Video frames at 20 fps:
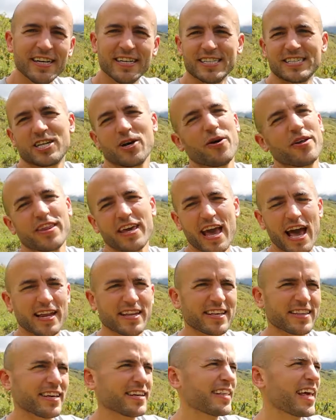So at the end
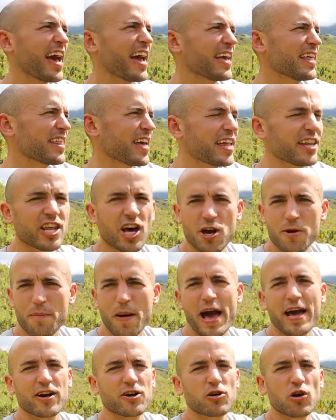of the day, they're no
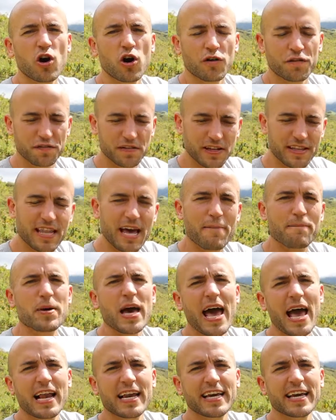better off and they're
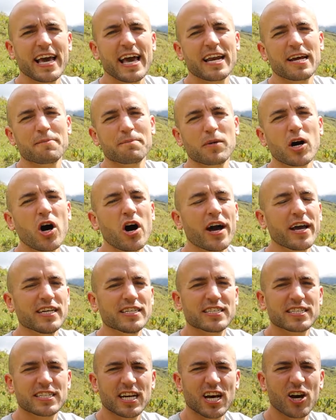barely getting by.
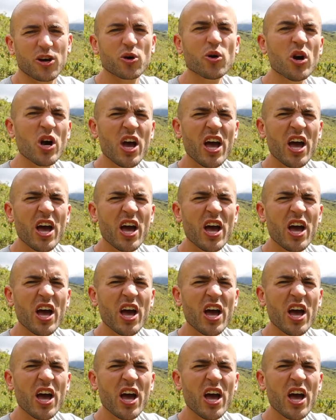So